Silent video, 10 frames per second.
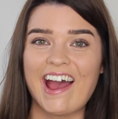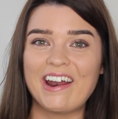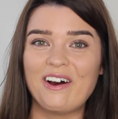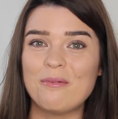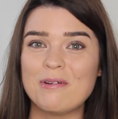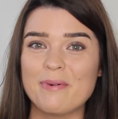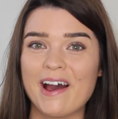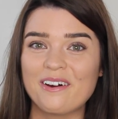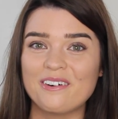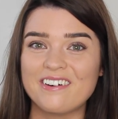and I'll be
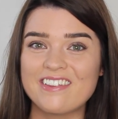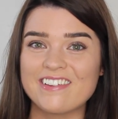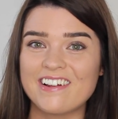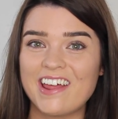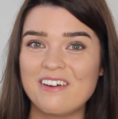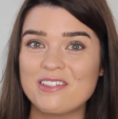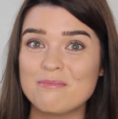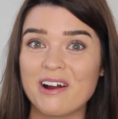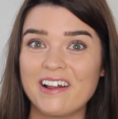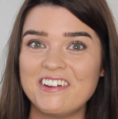back on Sunday with a
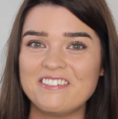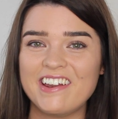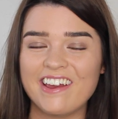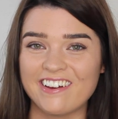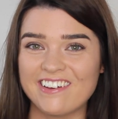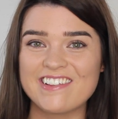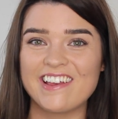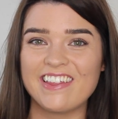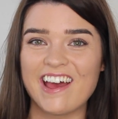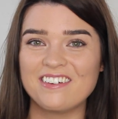brand new video.
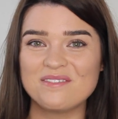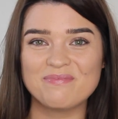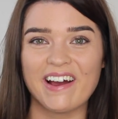See you then,